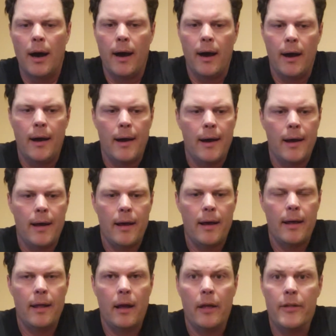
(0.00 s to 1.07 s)

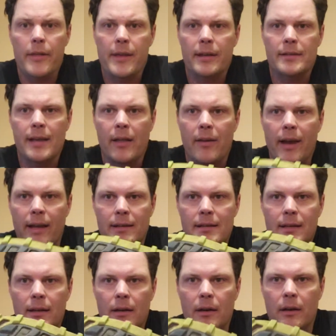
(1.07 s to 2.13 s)
Other things I liked
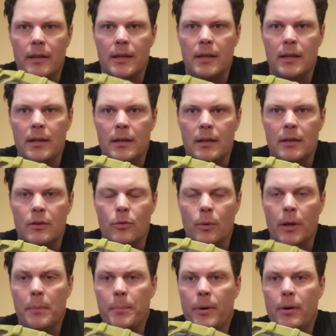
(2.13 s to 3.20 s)
here, the
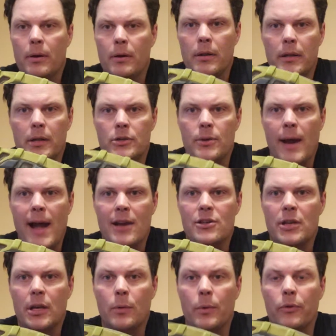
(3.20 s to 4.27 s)
grip, the
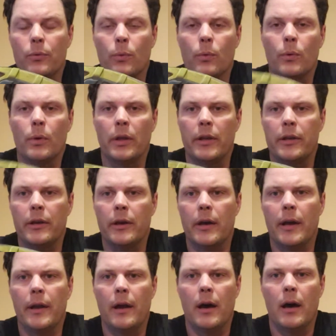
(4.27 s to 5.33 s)
traction was really
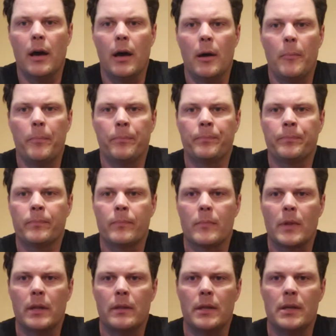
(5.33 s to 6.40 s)
good.
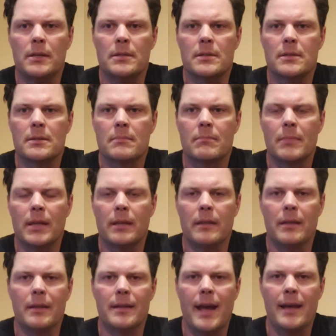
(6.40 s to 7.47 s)

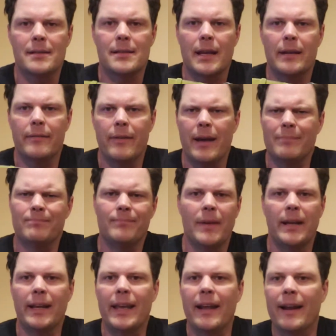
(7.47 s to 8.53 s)
It has kind of,
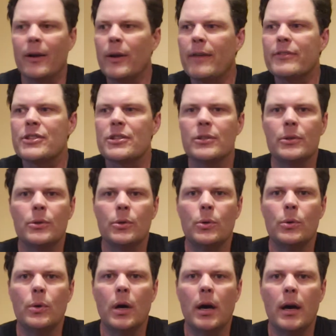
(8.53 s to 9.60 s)
and again, I don't have a
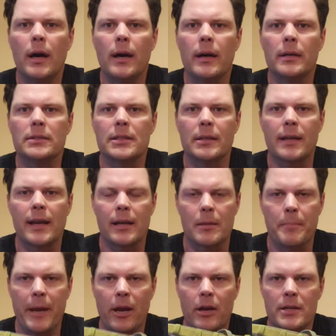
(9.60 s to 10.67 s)
shoe to kind of
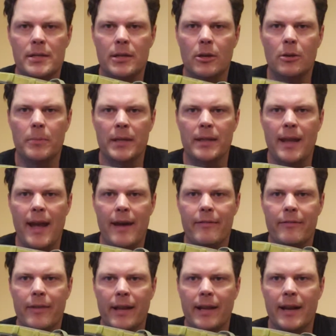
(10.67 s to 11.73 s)
compare it to, but they
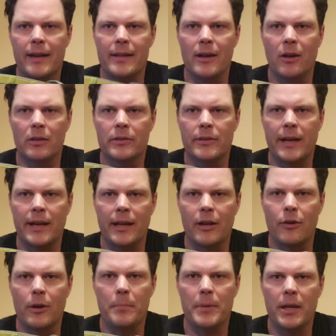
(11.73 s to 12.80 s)
have kind of the alternating
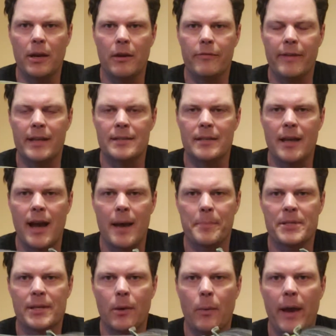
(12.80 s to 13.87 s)
grip here facing the
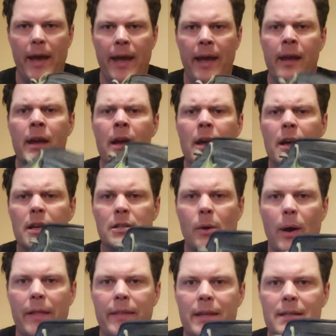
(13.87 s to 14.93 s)
opposite way. So
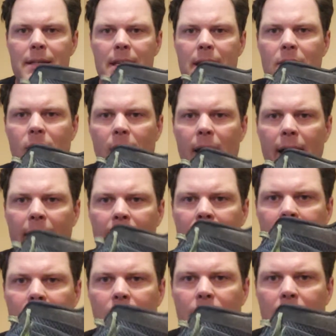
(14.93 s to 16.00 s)
on the
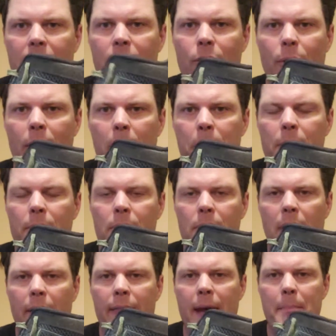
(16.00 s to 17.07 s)
decline, you're getting grip
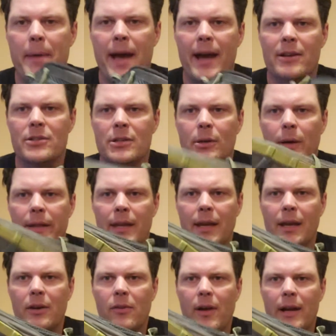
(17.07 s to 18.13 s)
on that back shoe. On the
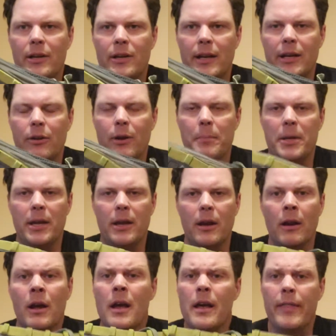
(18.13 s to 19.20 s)
incline, you're getting grip
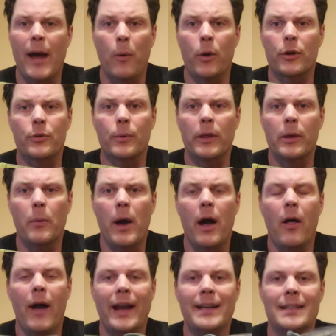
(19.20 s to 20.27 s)
here. That worked really
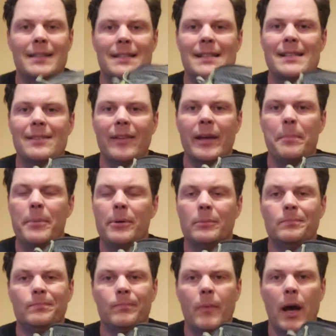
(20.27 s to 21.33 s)
well. I didn't slip
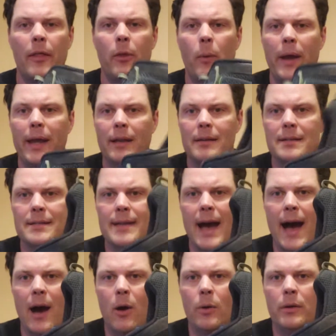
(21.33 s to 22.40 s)
on the way
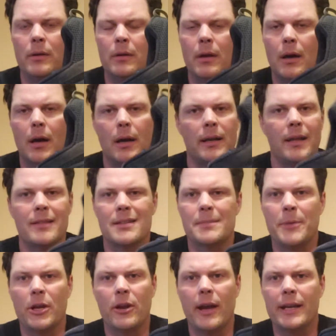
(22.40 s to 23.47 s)
down. Again, the
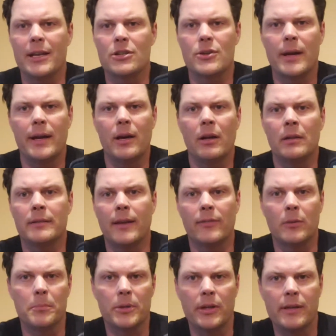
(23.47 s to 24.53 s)
Superior hiking trail
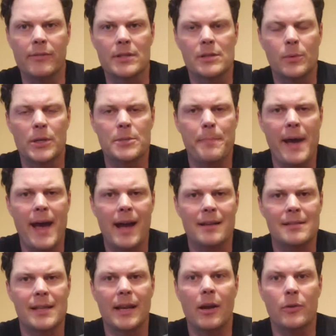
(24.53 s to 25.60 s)
doesn't believe in
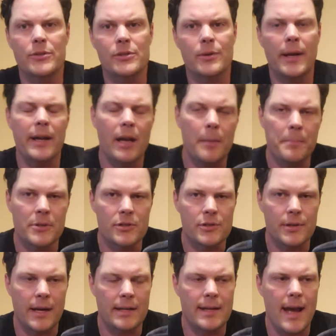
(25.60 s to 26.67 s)
switchbacks. They go straight up and
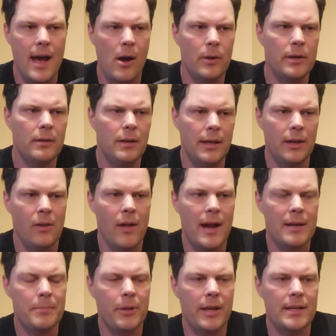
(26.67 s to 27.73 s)
straight down in a
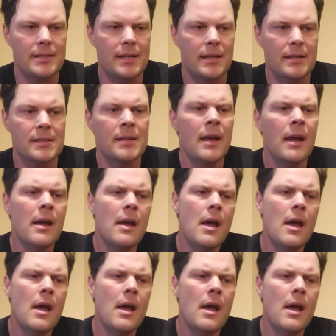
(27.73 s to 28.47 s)
lot of places.